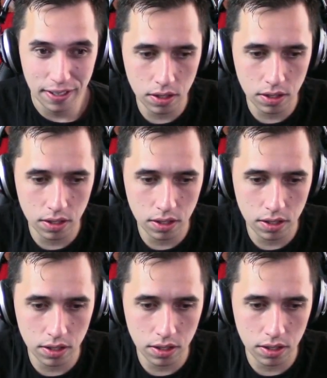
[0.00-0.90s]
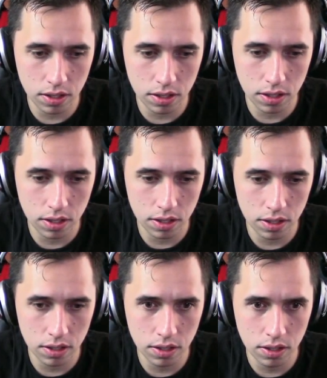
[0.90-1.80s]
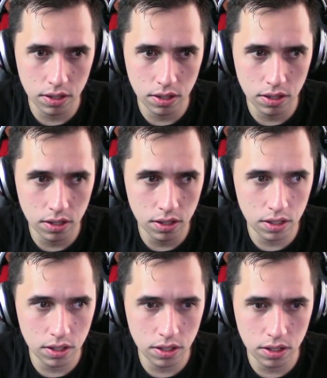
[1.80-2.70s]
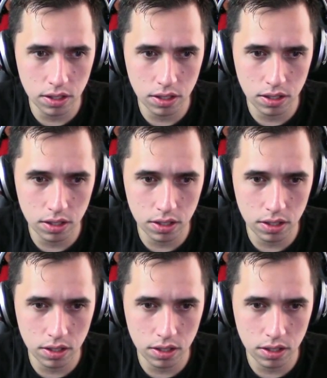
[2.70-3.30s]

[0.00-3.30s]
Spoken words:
(no one is talking)